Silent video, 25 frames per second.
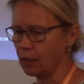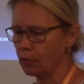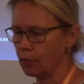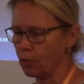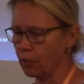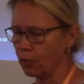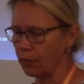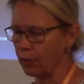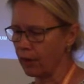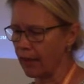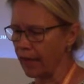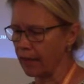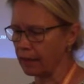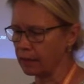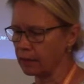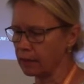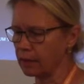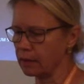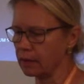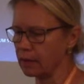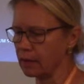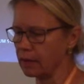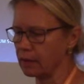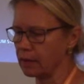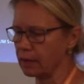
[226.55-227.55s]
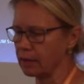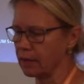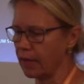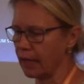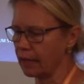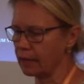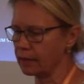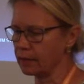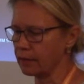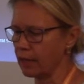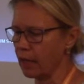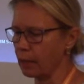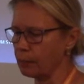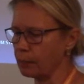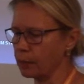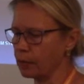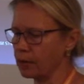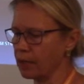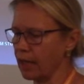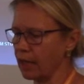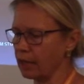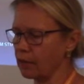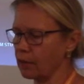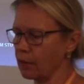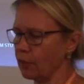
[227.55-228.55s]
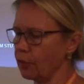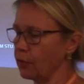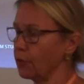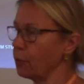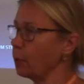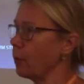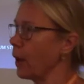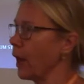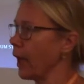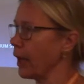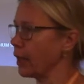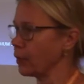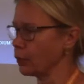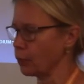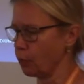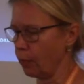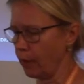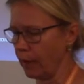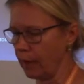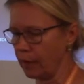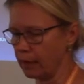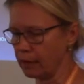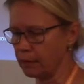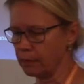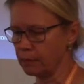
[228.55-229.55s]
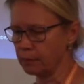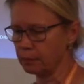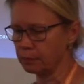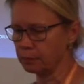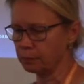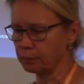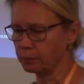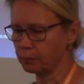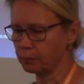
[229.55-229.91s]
reflected in the textile products of the pile dwellers.